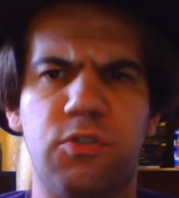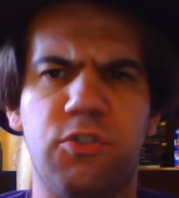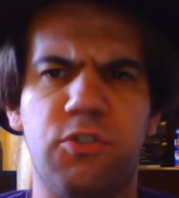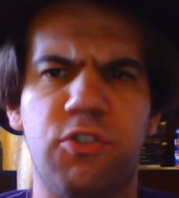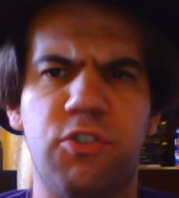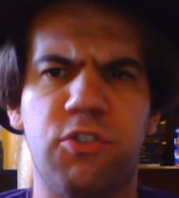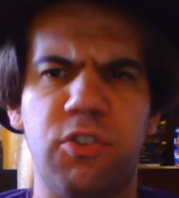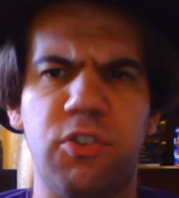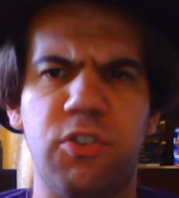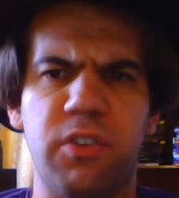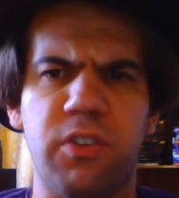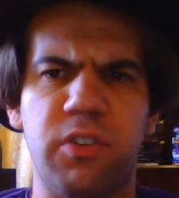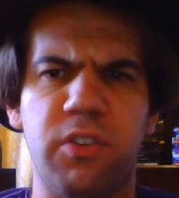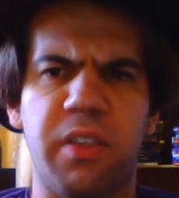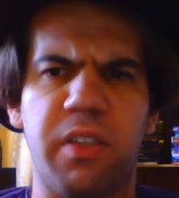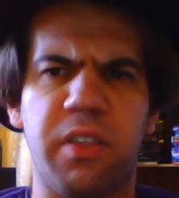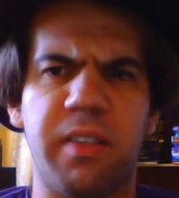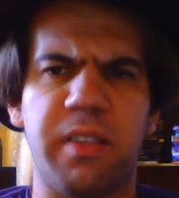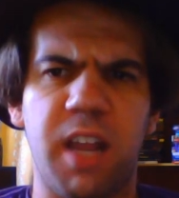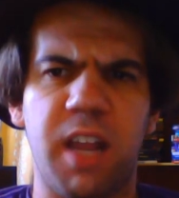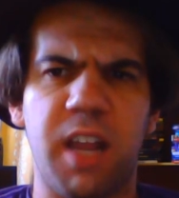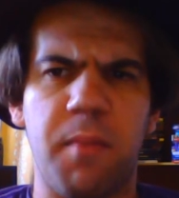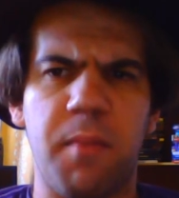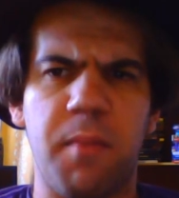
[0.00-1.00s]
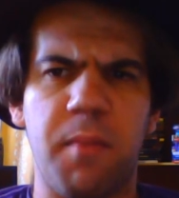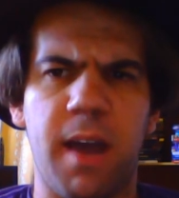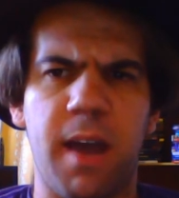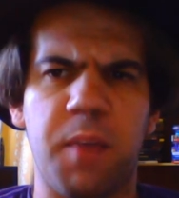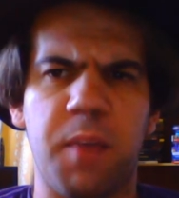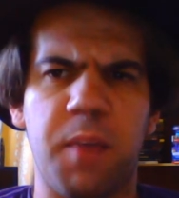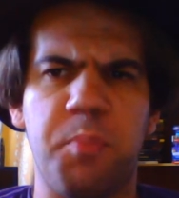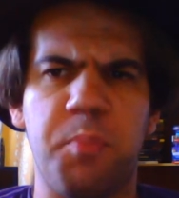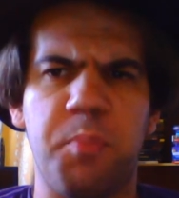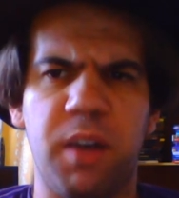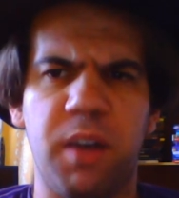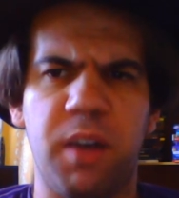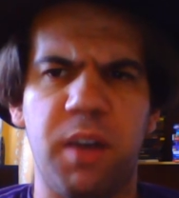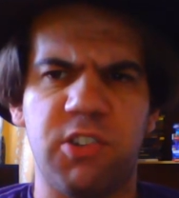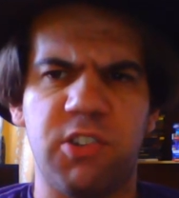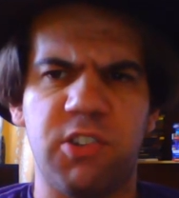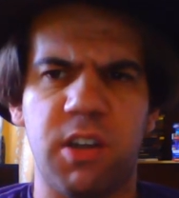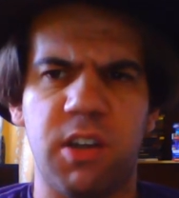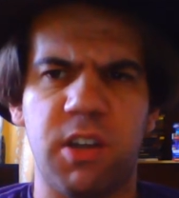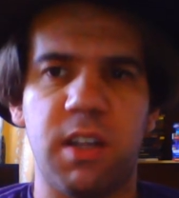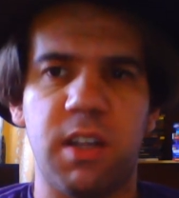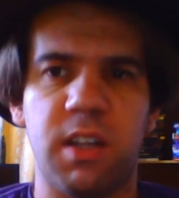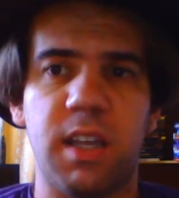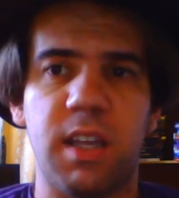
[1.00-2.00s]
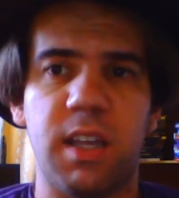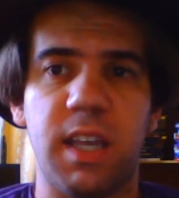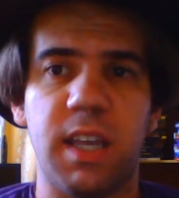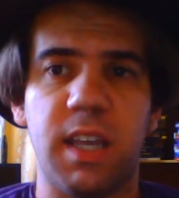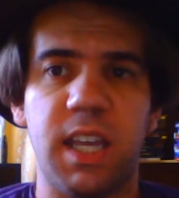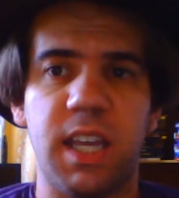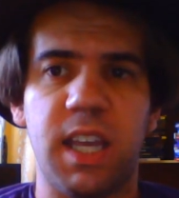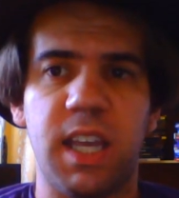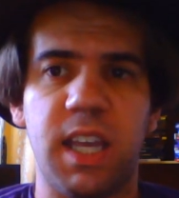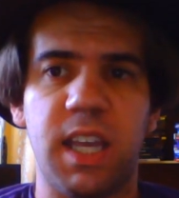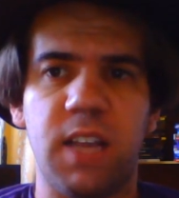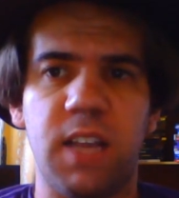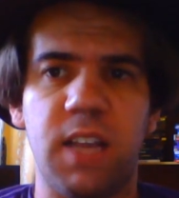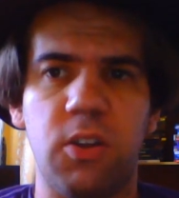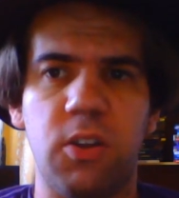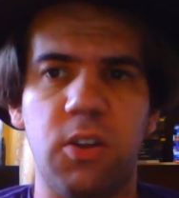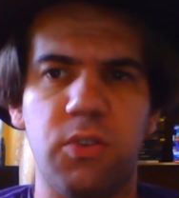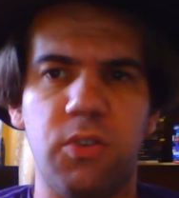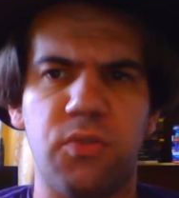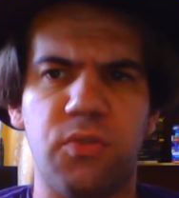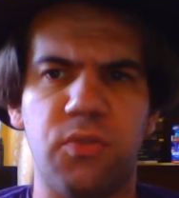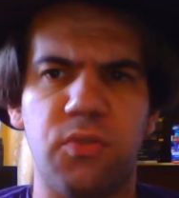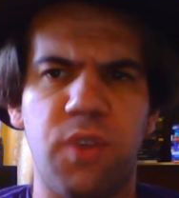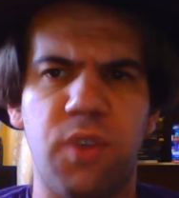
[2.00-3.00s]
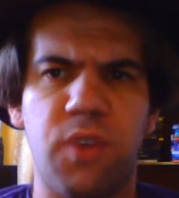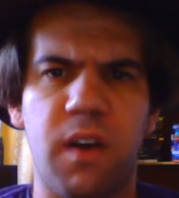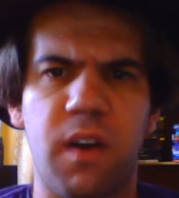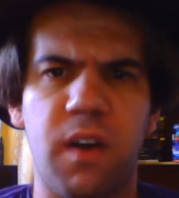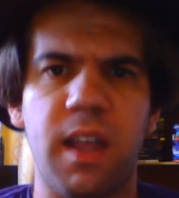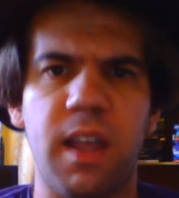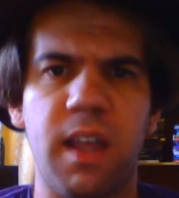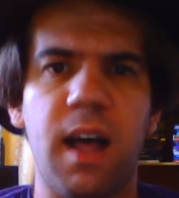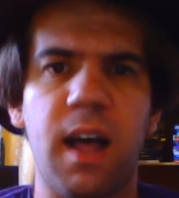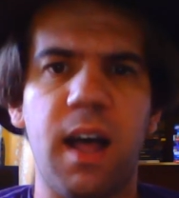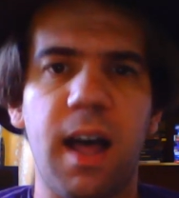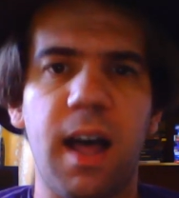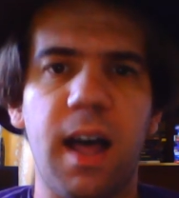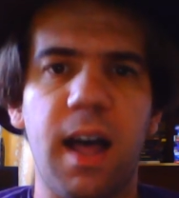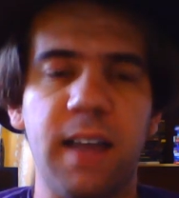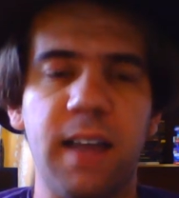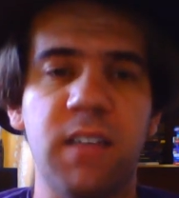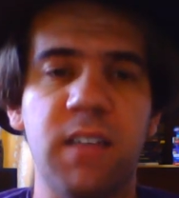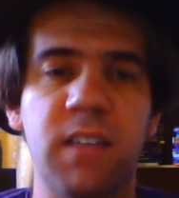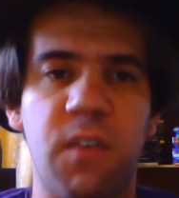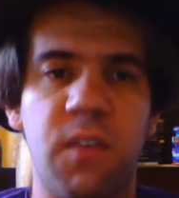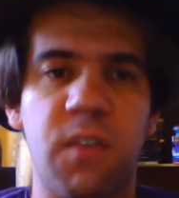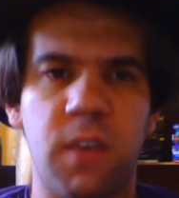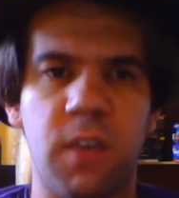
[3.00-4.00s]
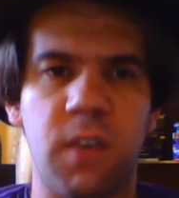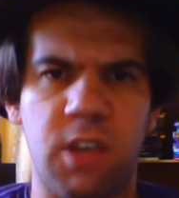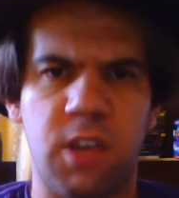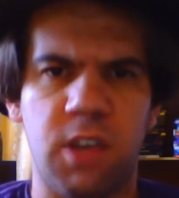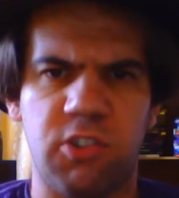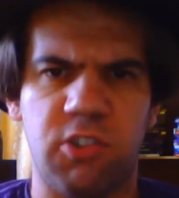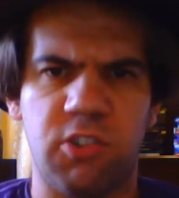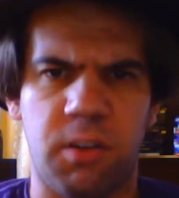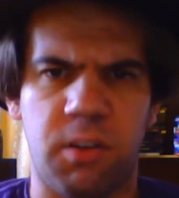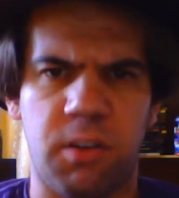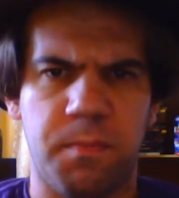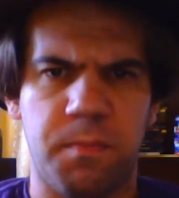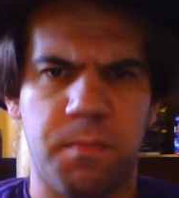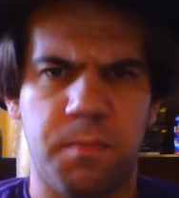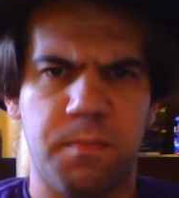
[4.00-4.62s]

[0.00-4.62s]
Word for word: due to the cinematic budget, it looks very high definition.